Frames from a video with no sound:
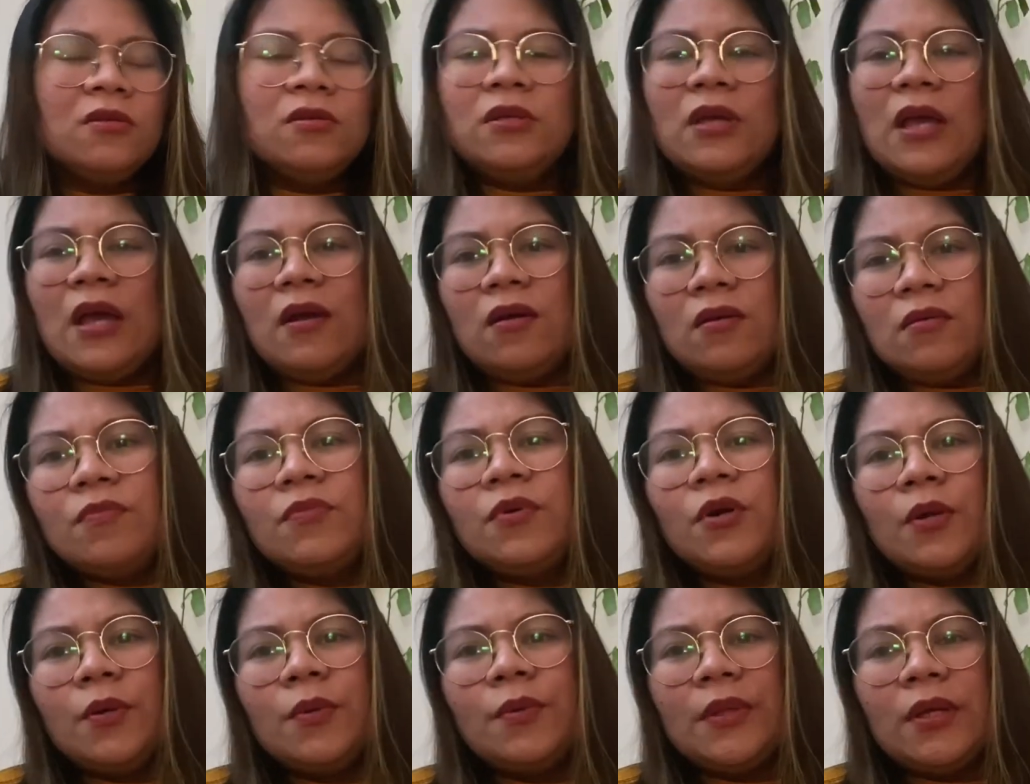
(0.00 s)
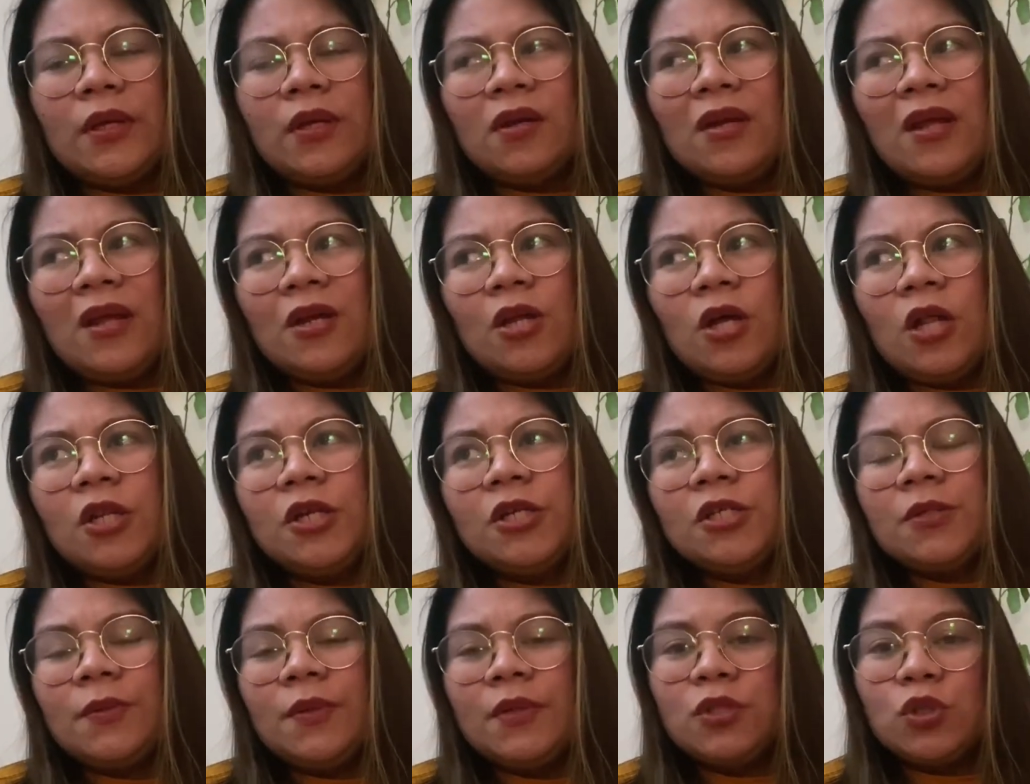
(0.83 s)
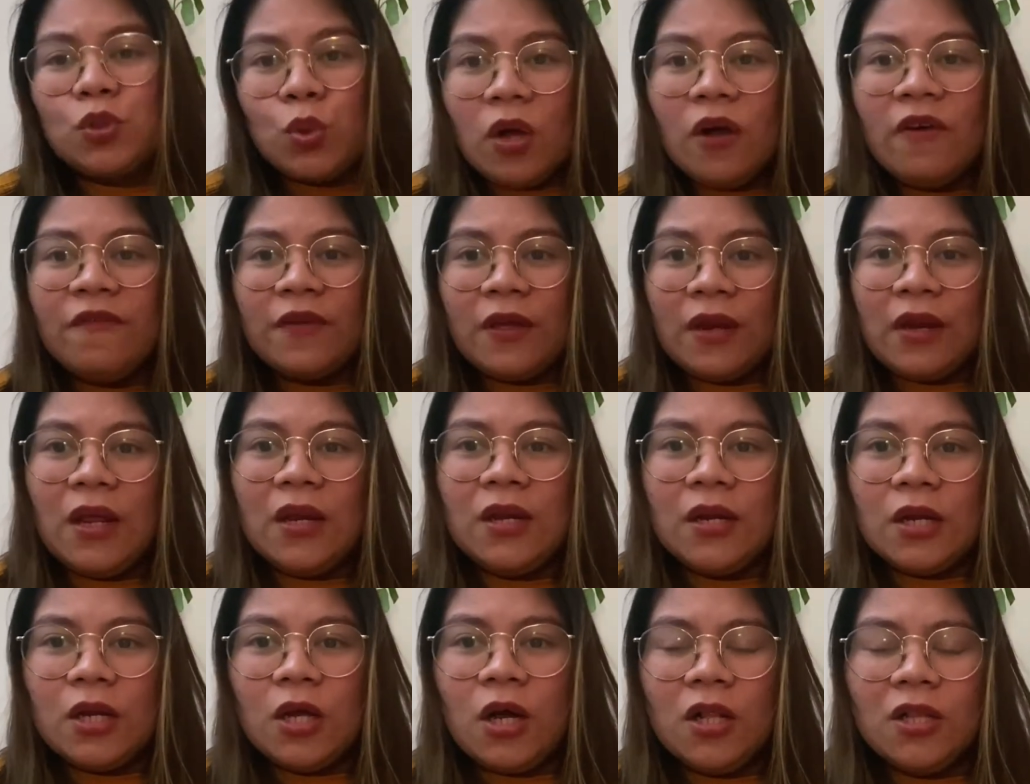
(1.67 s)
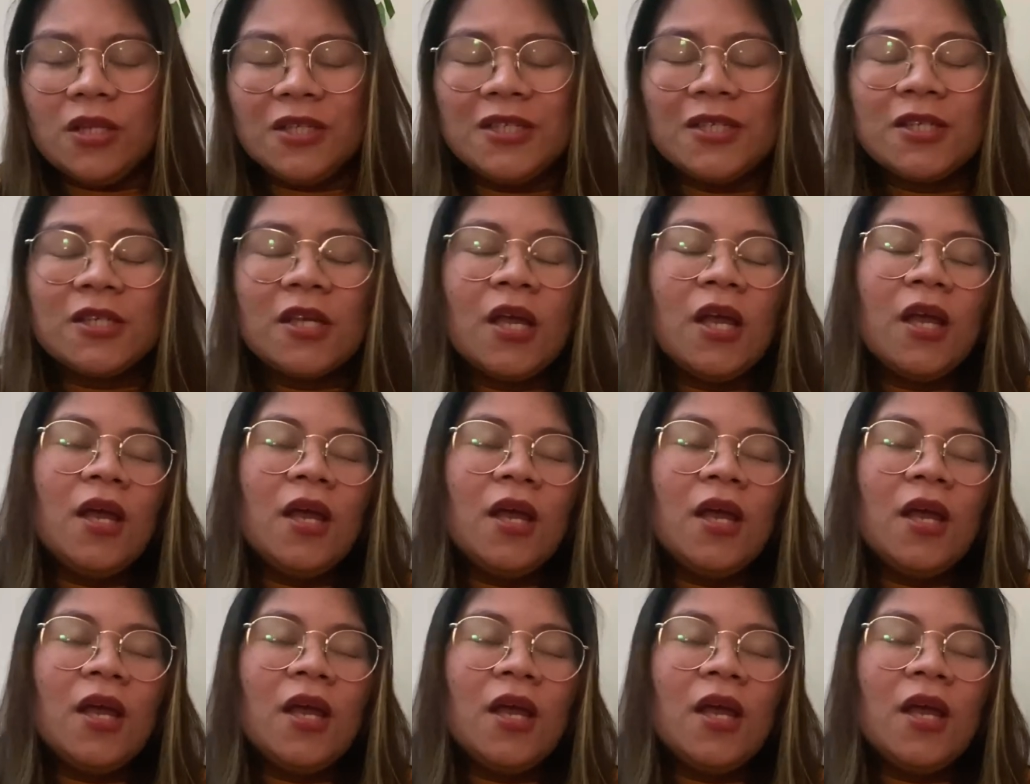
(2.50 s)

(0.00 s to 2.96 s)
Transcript: Yeah, probably $9, so 12 Canadian dollars,